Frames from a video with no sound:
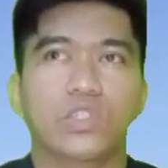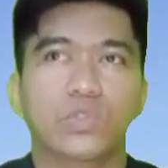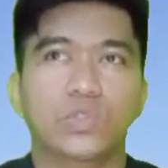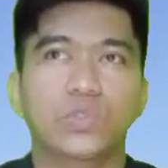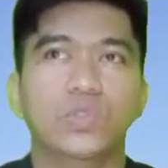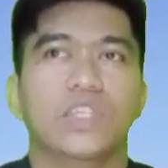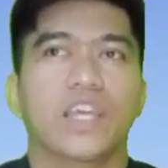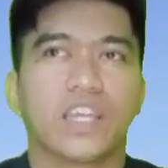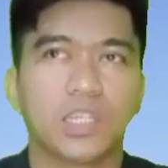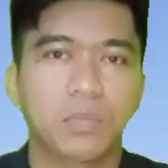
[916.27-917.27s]
do the
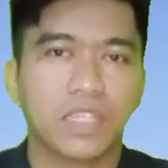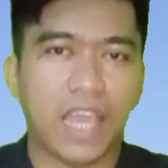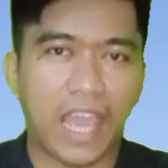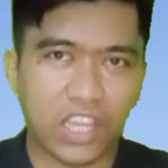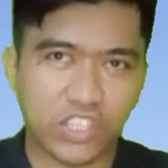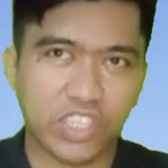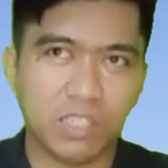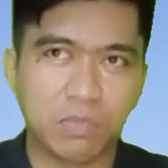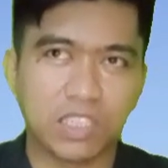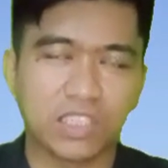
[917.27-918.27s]
economic
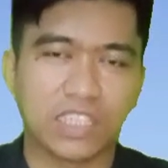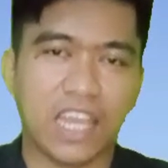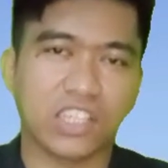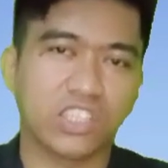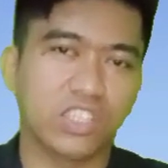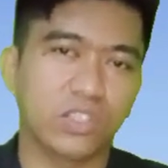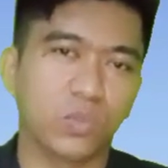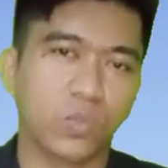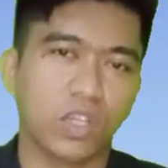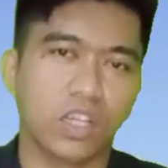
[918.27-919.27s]
action because actually
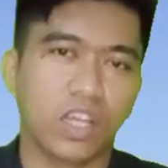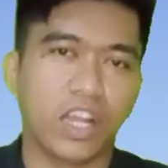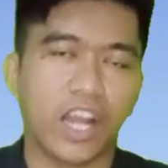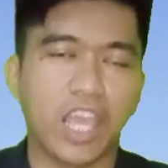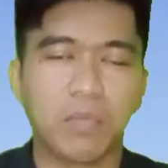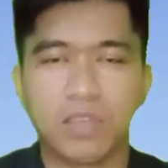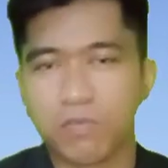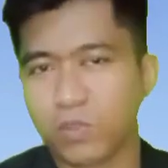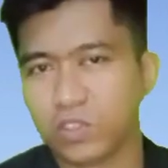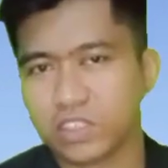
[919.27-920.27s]
you are aiming
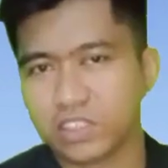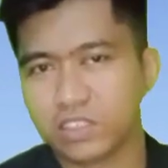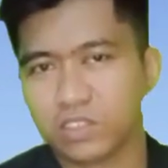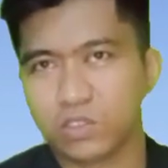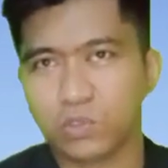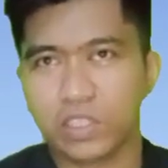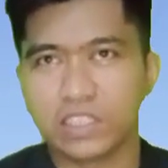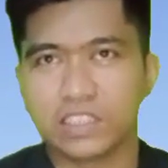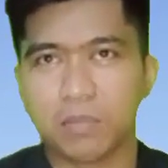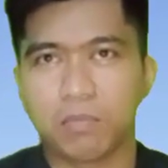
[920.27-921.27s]
for to
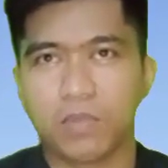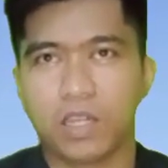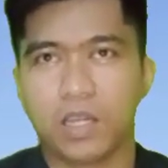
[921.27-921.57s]
get some